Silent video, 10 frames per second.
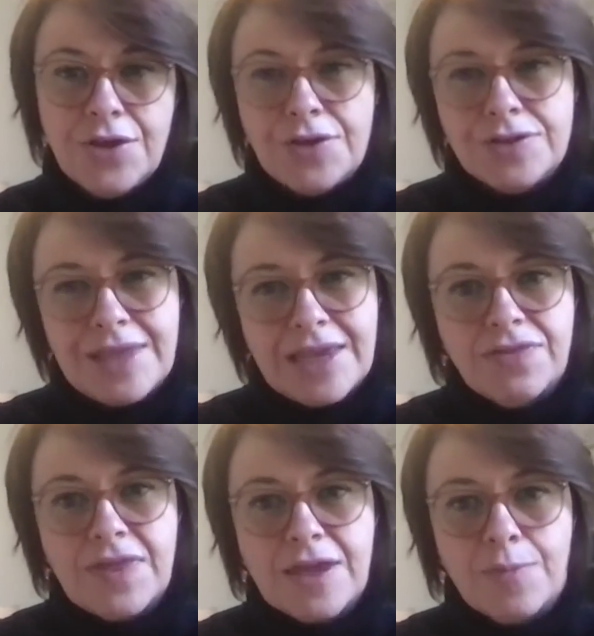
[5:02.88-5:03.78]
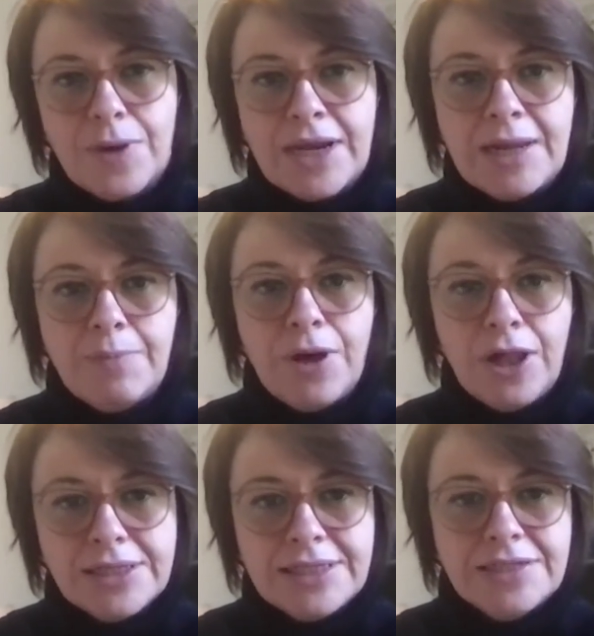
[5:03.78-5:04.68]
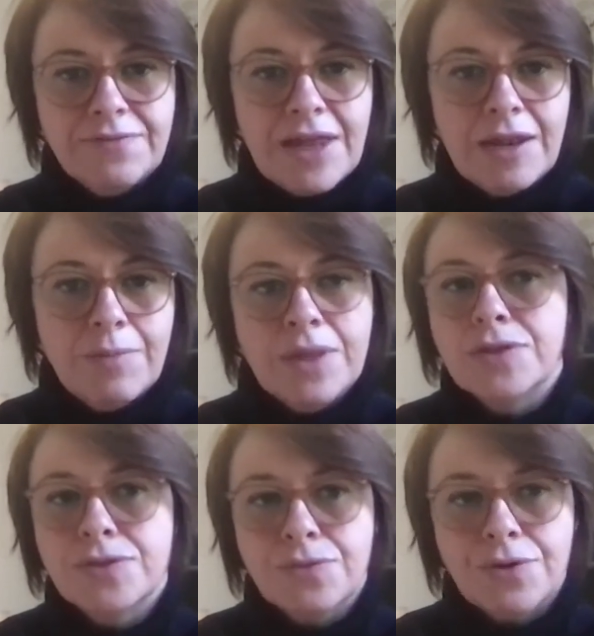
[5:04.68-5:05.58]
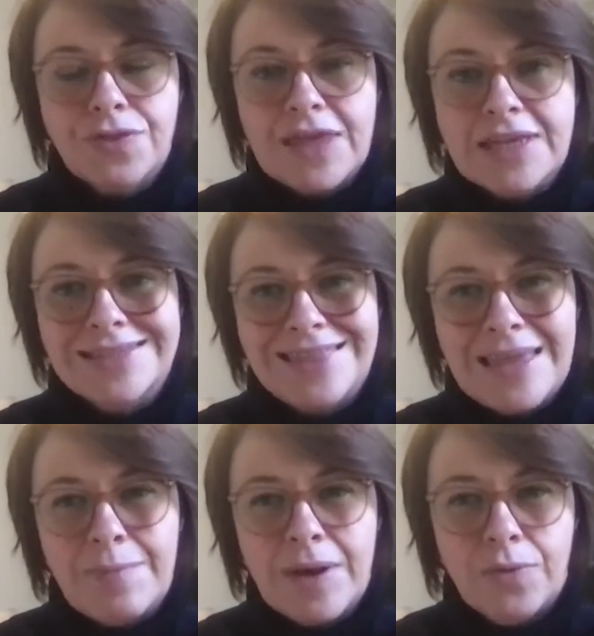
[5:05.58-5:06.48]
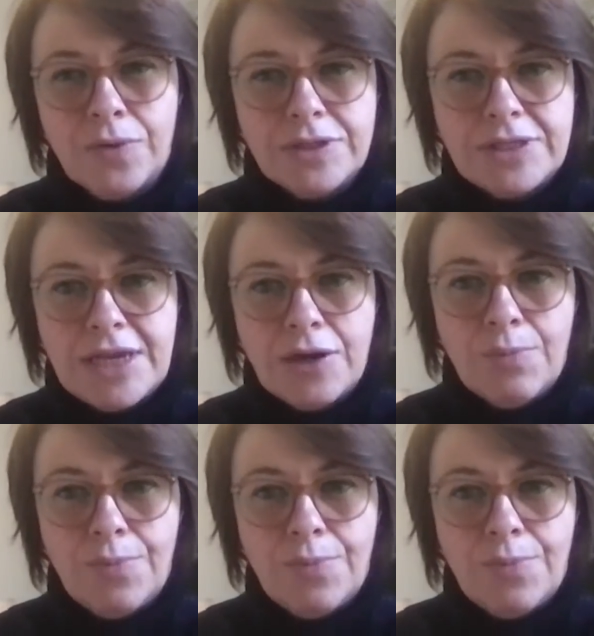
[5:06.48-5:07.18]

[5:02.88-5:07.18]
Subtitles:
So they can think about any policy developments or things that they might want to take on